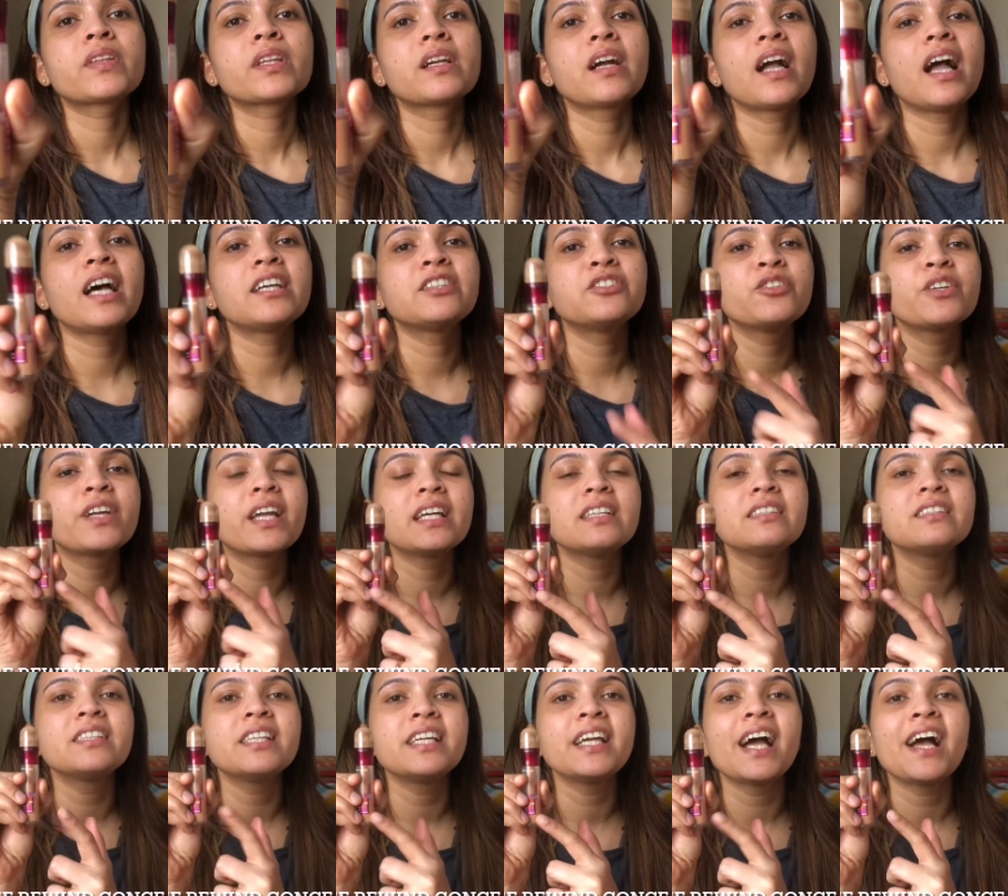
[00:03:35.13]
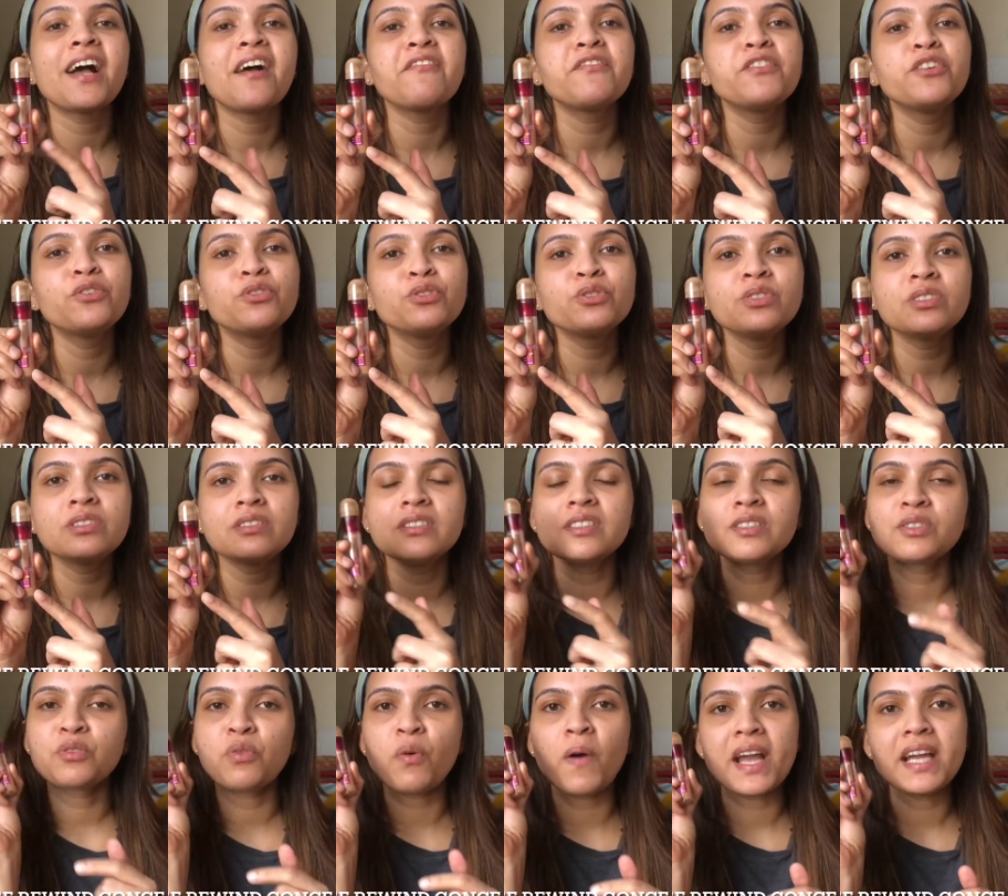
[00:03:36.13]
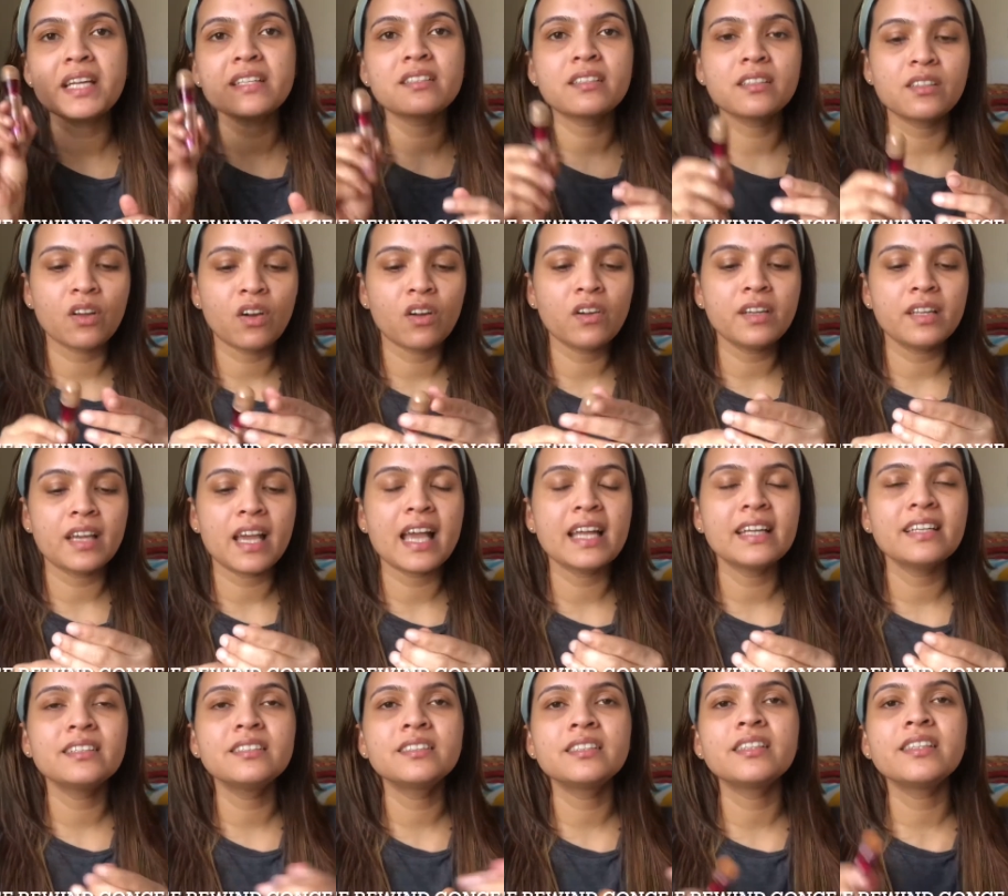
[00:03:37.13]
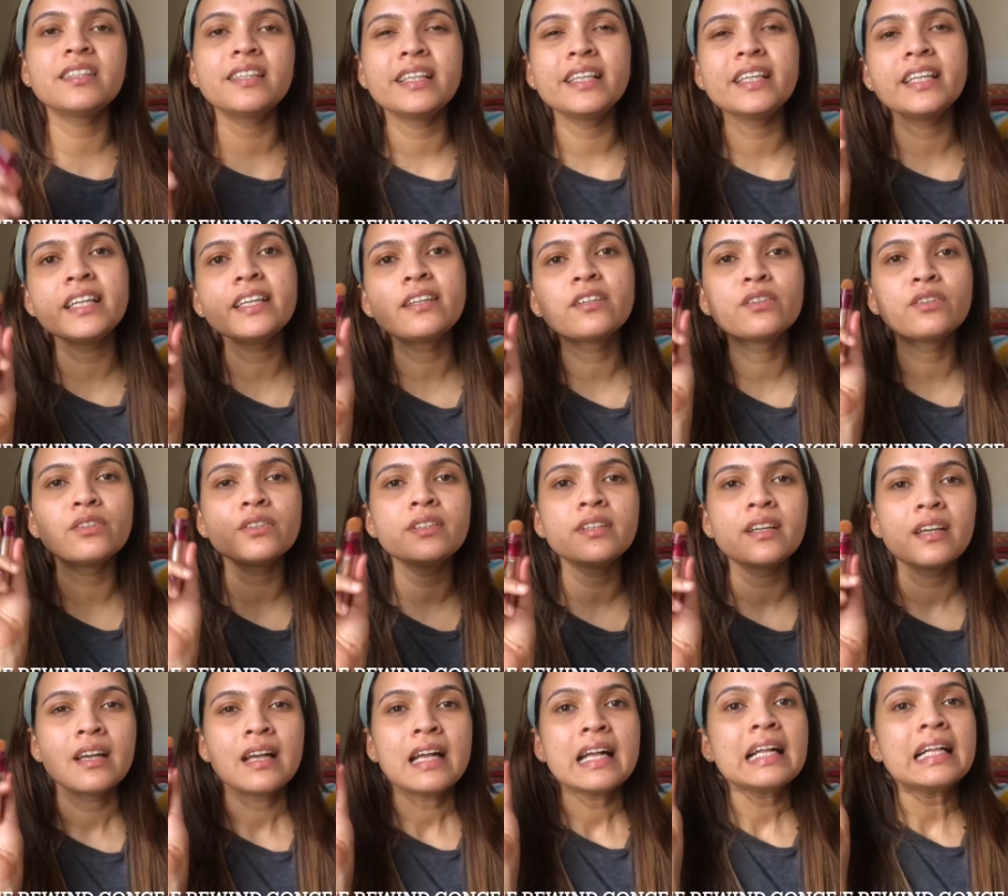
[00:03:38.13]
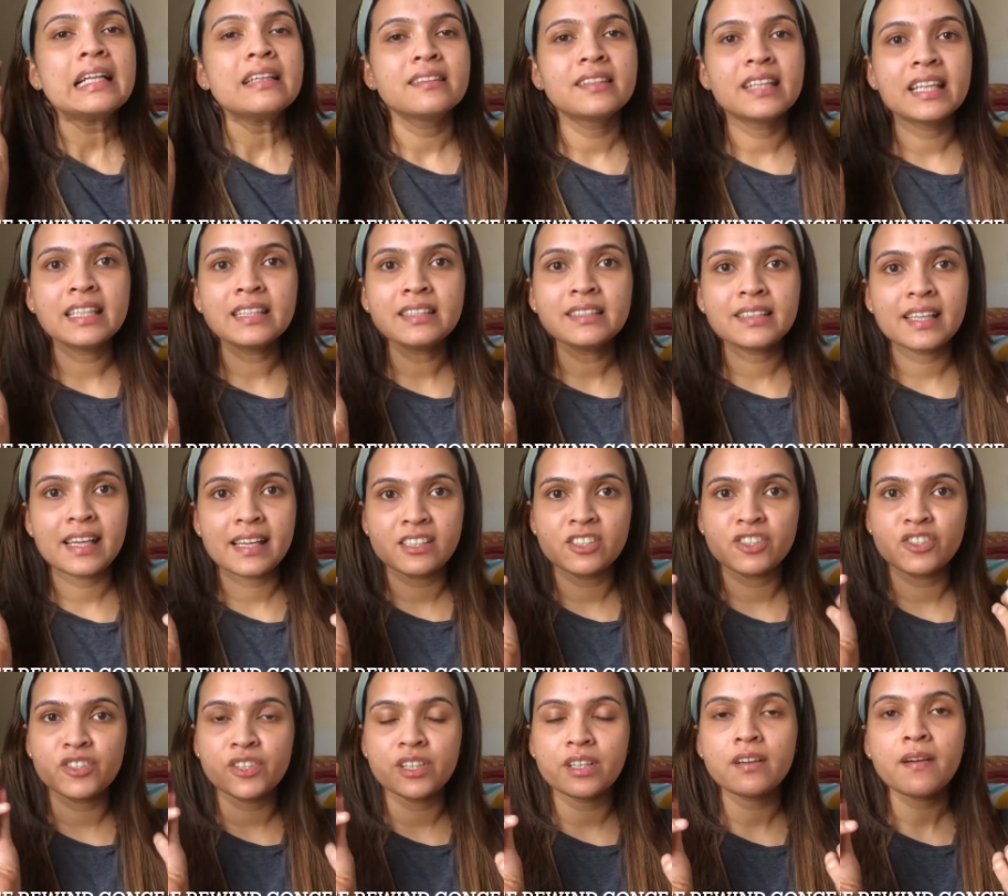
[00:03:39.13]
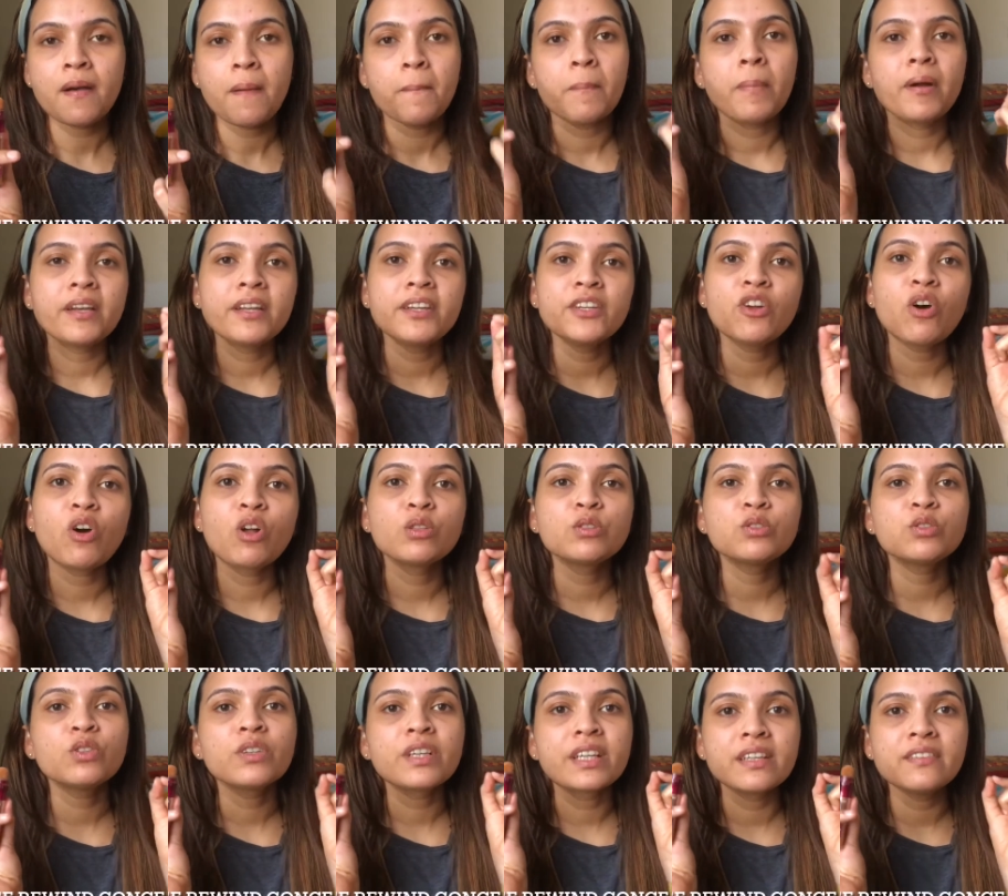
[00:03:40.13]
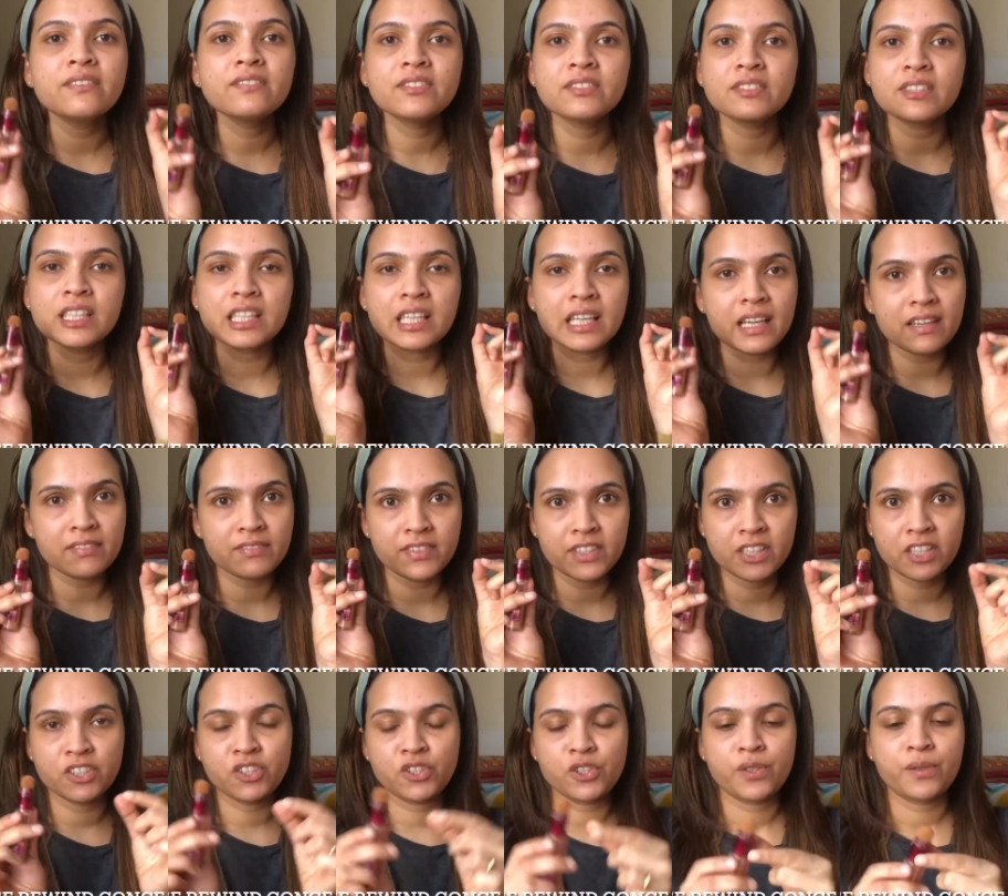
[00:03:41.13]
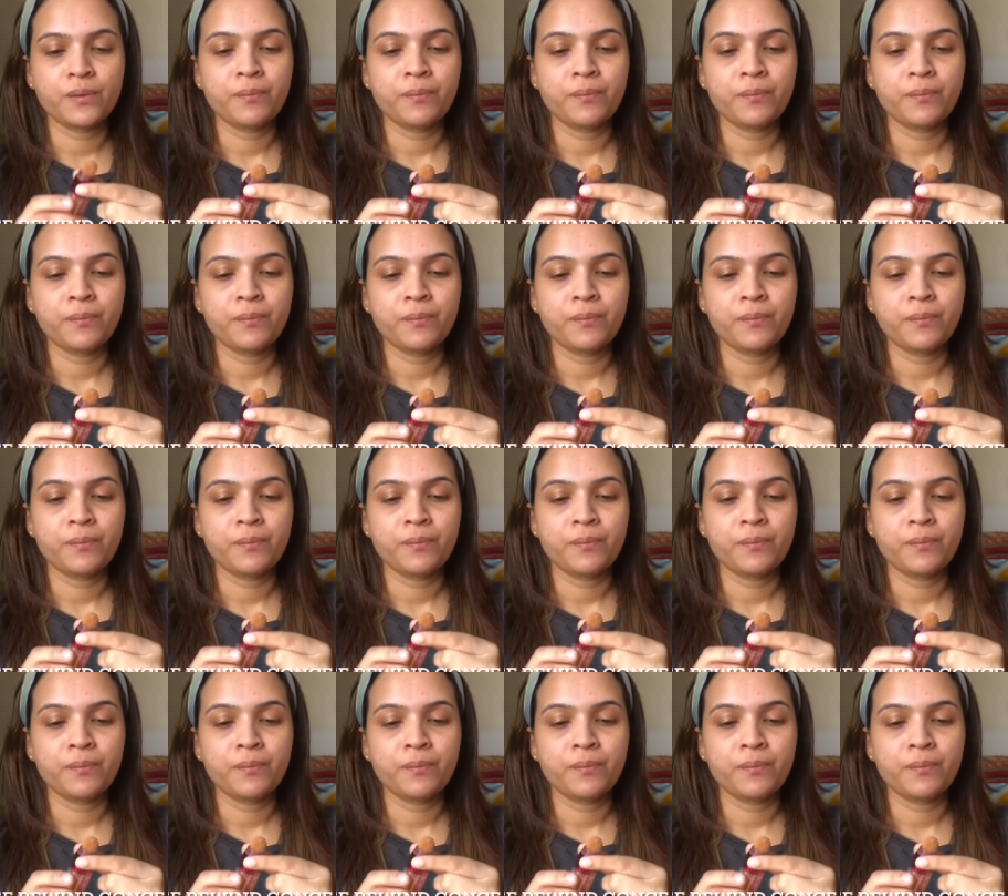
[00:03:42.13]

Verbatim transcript: As you can see I have used this quite a lot and it's a really good thin texture but it also gives the coverage.